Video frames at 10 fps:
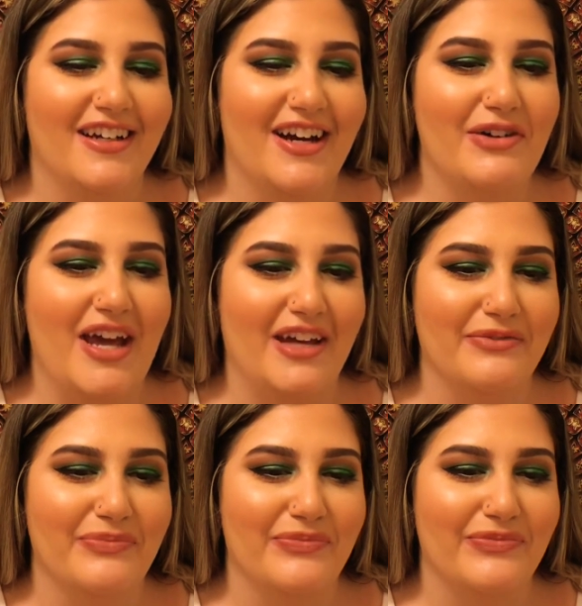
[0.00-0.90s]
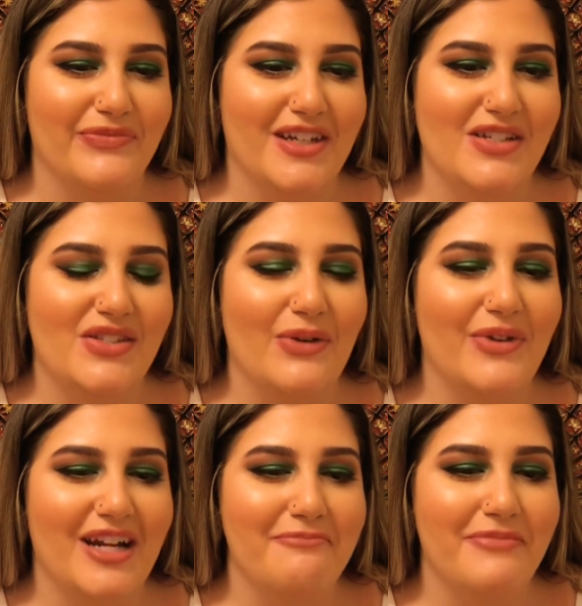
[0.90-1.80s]
Okay, so
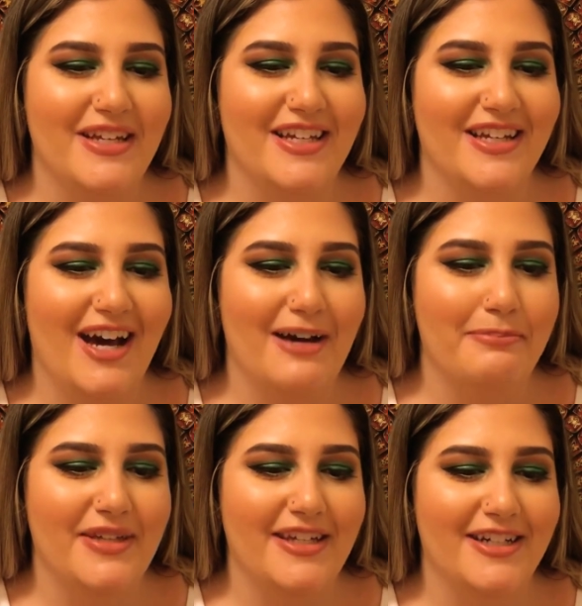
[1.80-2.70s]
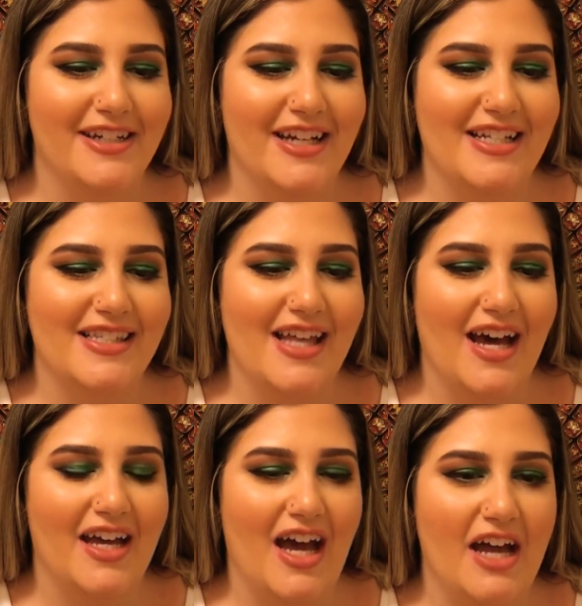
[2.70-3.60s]
what I'm picking up here is
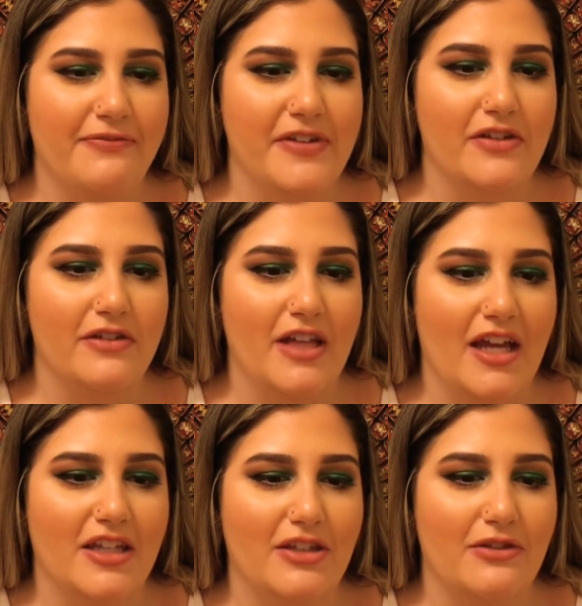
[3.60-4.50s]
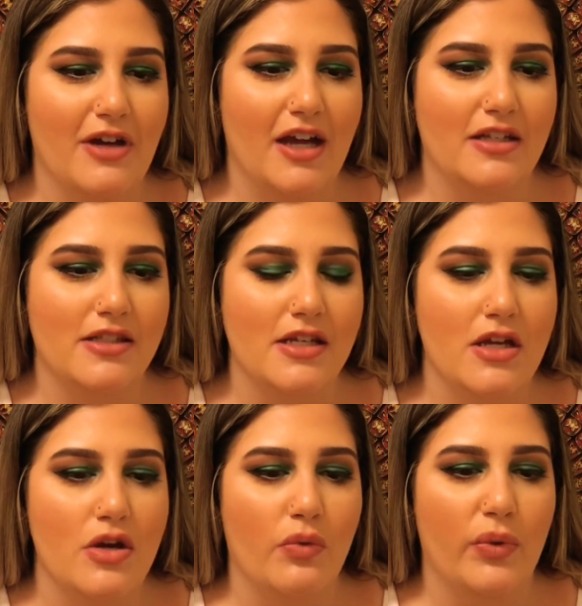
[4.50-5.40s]
that I feel like you guys,
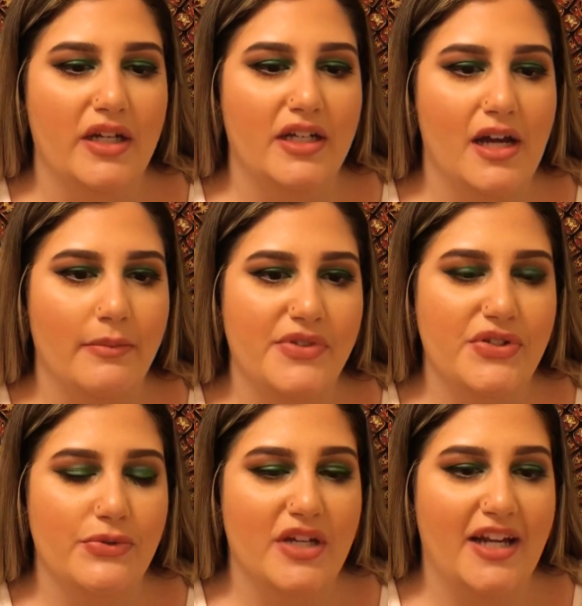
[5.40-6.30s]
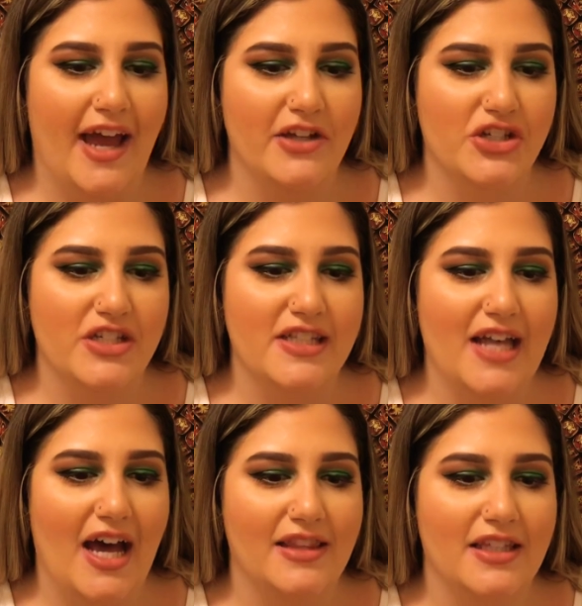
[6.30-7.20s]
when it comes to connections
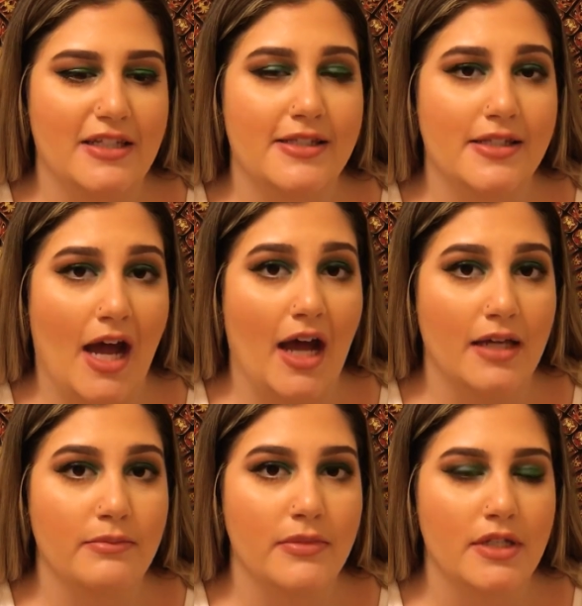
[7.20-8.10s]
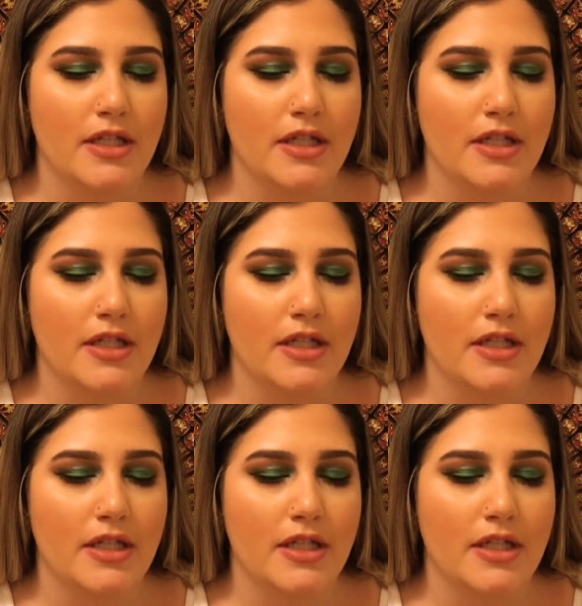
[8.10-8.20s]
at this time,